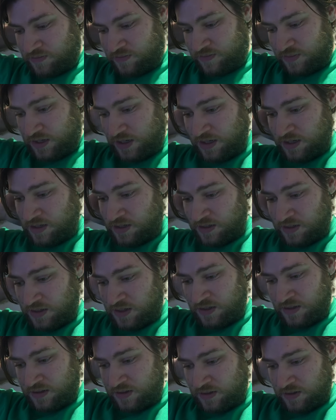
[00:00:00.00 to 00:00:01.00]
But yeah, he's
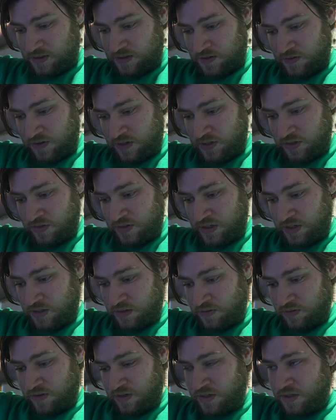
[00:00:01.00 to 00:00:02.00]
he's graduating
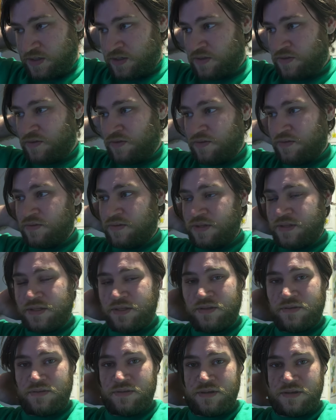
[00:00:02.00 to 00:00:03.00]
eighth grade, so
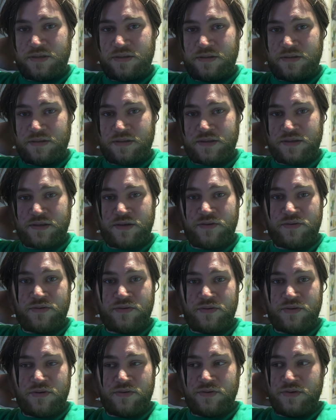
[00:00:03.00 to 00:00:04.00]
let's
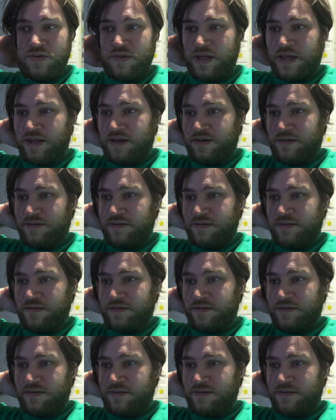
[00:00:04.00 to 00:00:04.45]
go go do that.